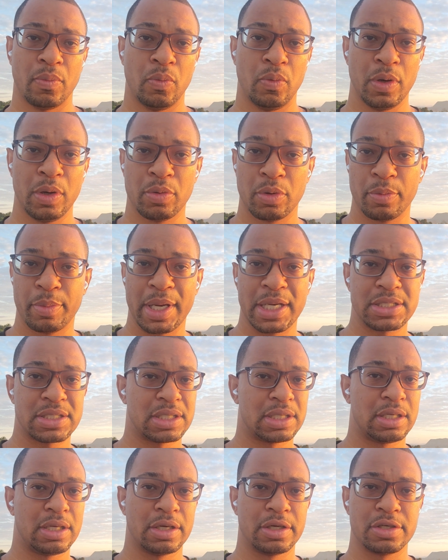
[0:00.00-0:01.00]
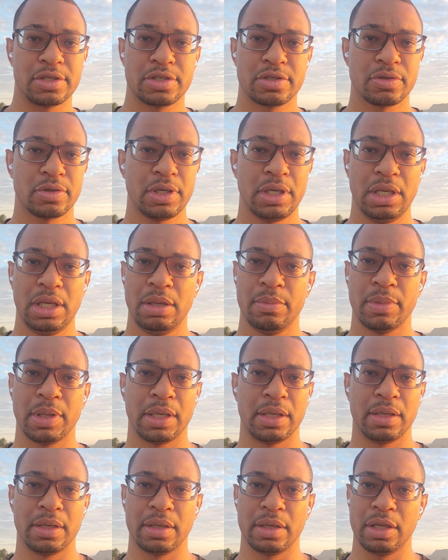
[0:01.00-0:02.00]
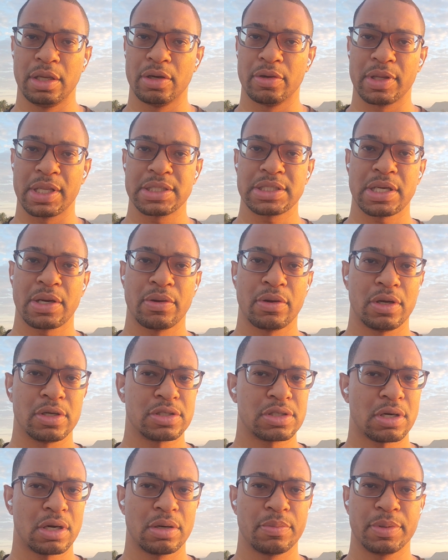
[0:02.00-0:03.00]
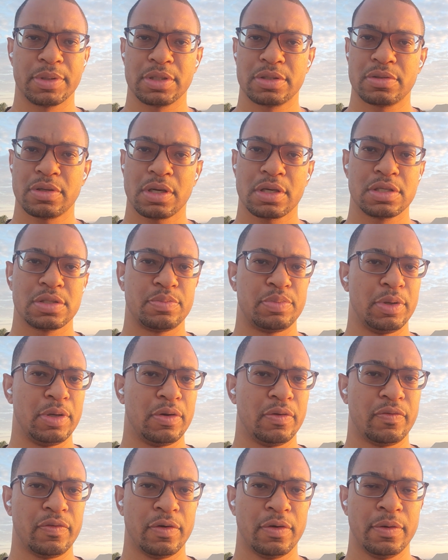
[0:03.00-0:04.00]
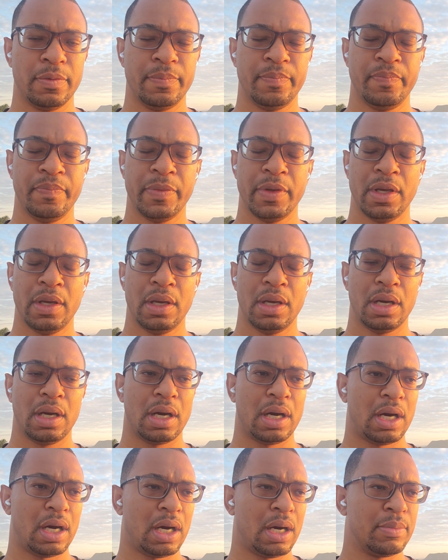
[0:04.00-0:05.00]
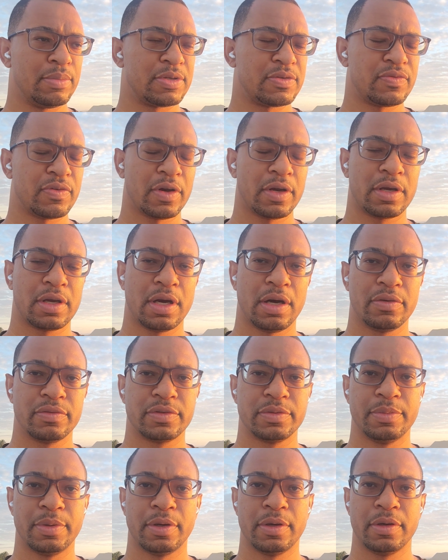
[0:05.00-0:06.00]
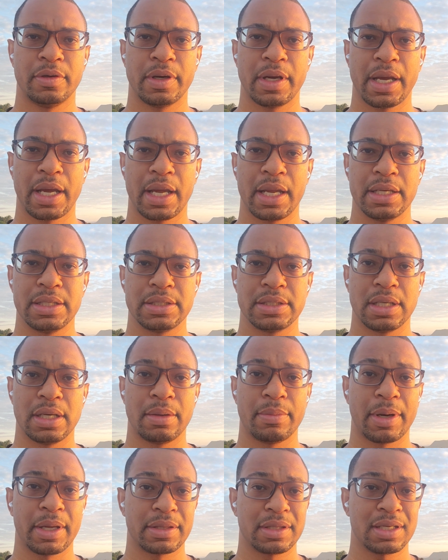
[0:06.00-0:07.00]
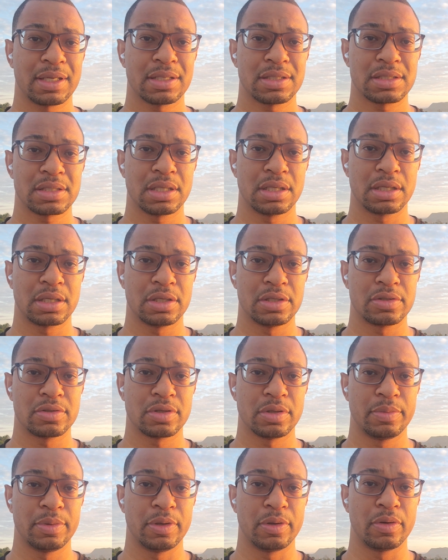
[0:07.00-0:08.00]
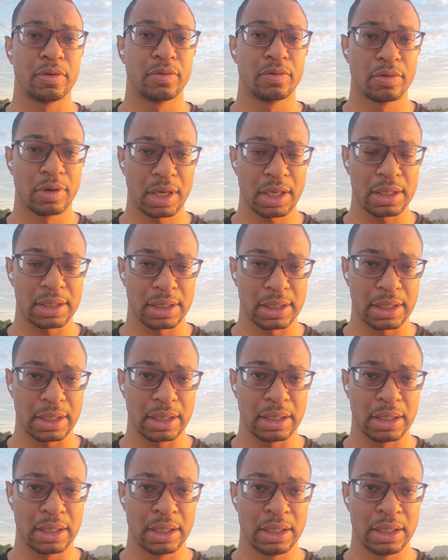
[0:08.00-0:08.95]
we were basically gonna stream, and you know, that's how it all started. But the truck is beautiful. It's very comfortable, and I think it's gonna contribute greatly